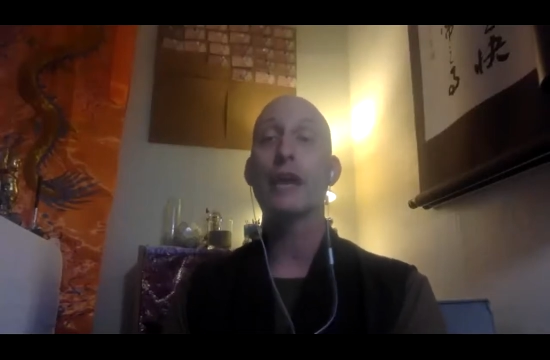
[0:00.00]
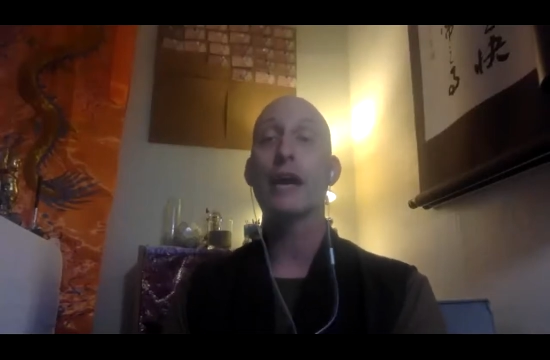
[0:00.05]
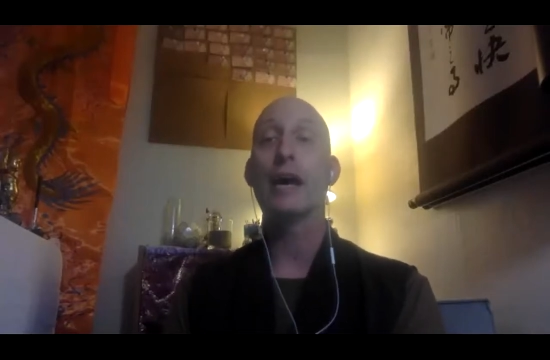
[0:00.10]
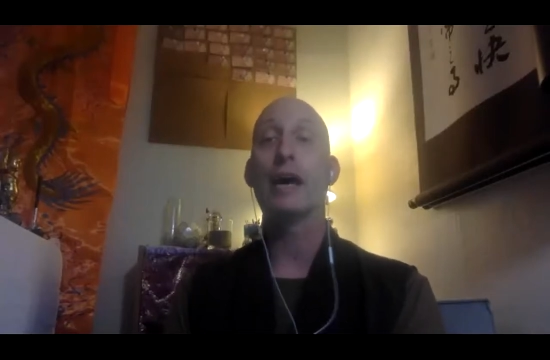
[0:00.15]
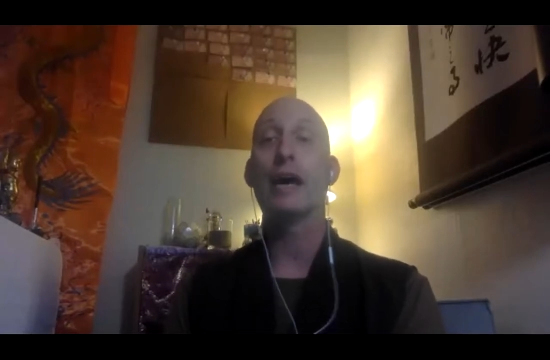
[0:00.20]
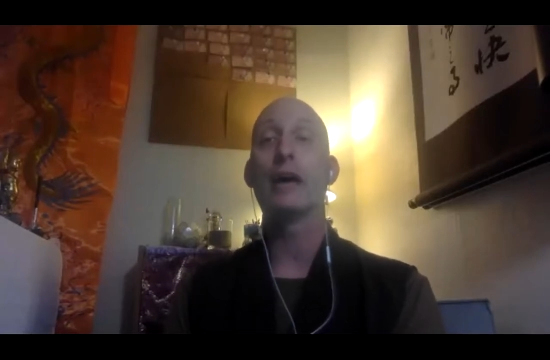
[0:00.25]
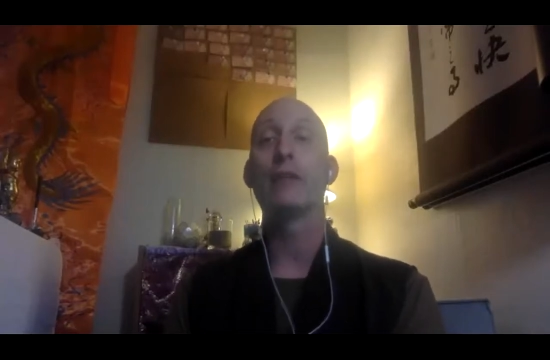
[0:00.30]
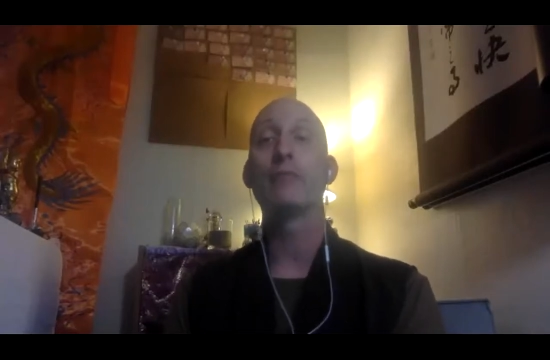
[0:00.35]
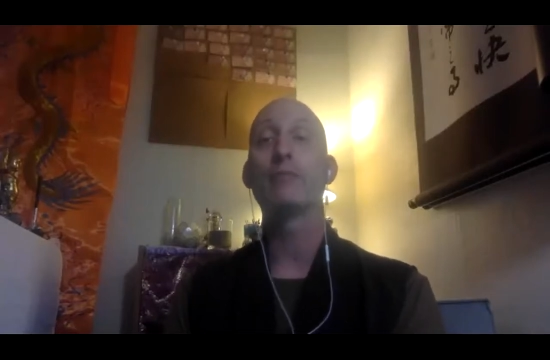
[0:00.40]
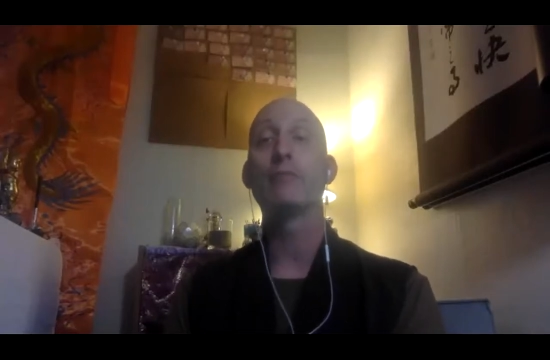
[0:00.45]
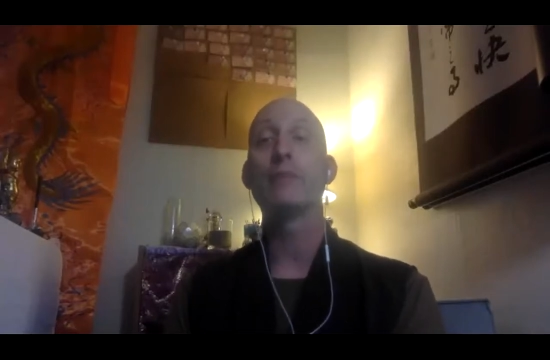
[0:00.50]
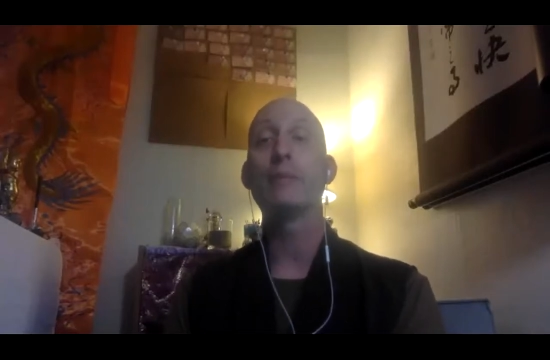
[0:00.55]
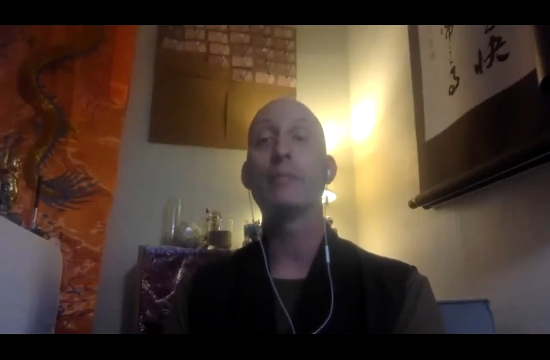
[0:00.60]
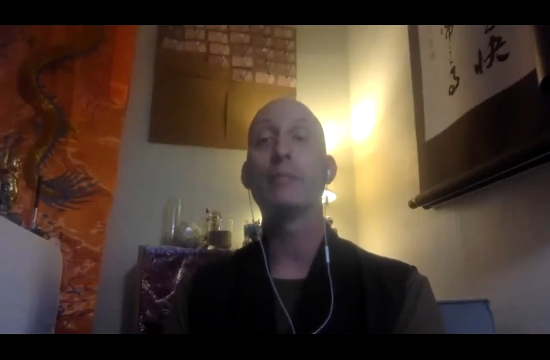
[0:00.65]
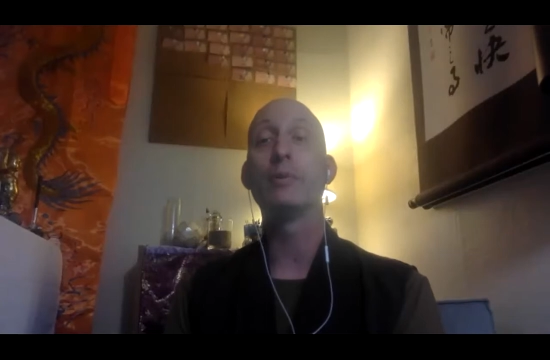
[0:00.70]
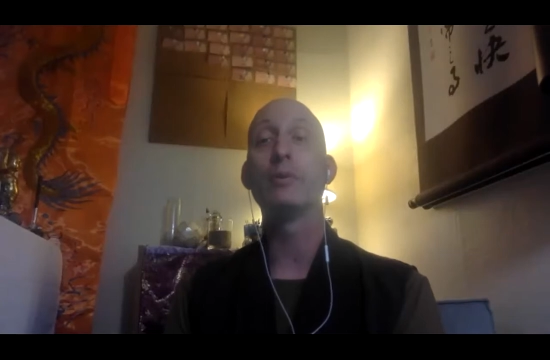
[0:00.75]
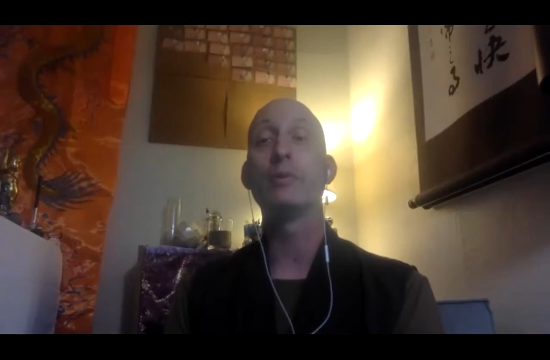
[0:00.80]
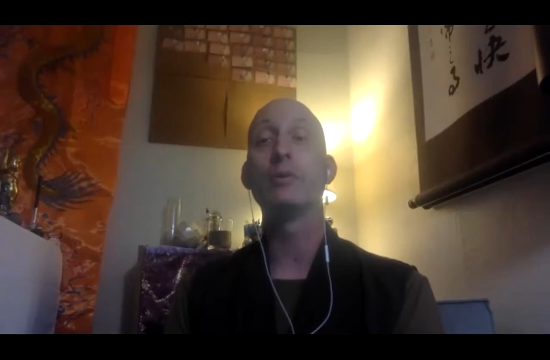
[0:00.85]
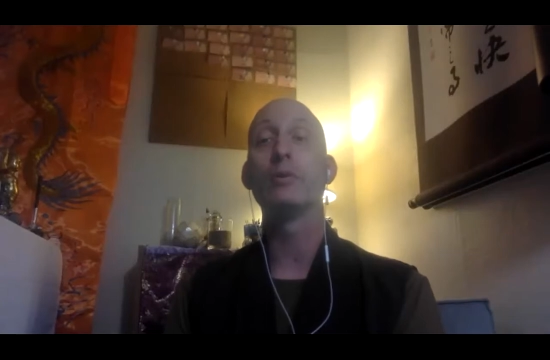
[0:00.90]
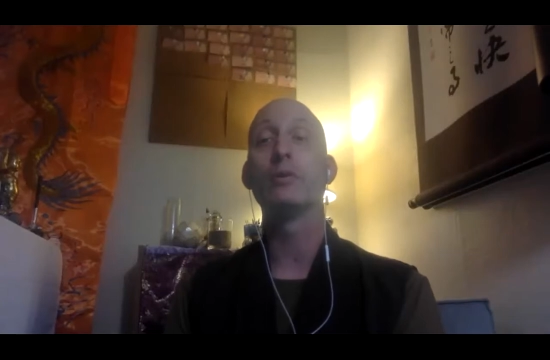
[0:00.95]
have
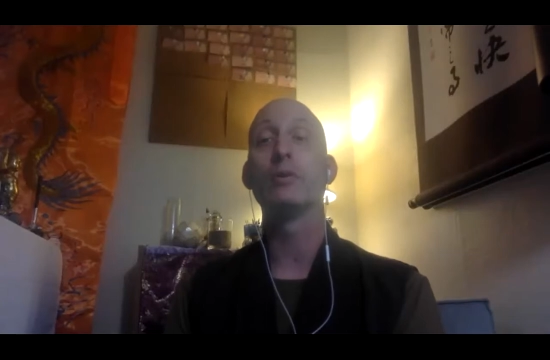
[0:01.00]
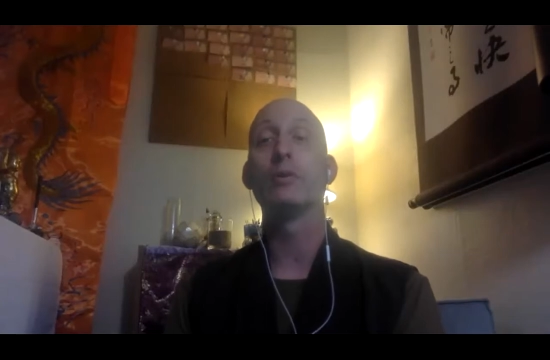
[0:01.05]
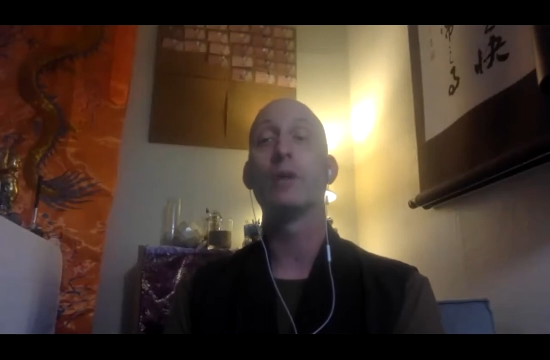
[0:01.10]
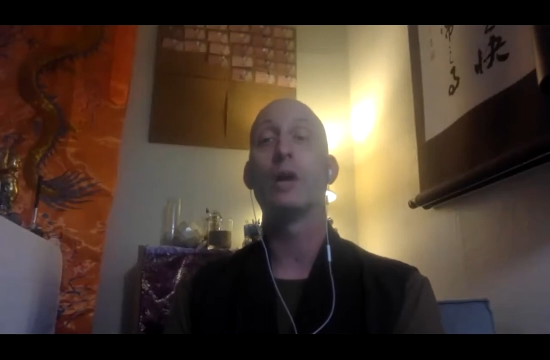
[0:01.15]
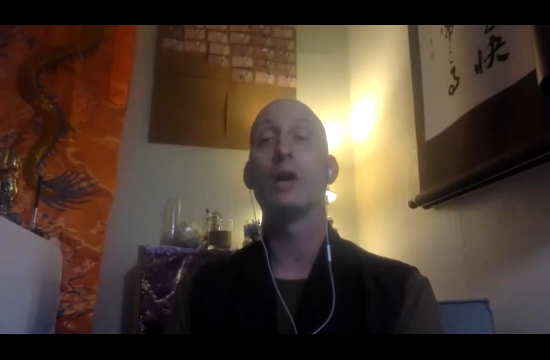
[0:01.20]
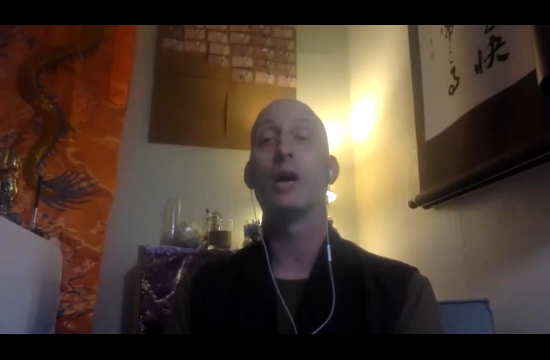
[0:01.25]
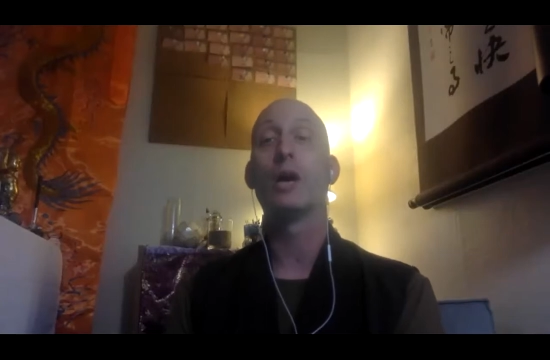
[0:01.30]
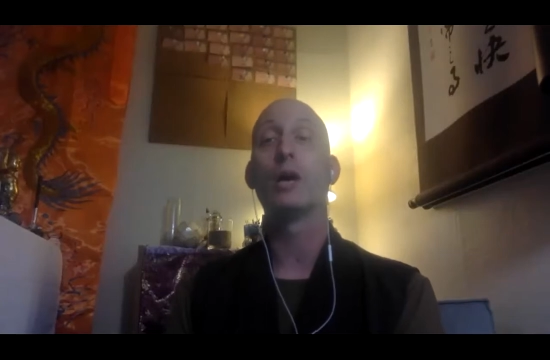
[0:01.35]
people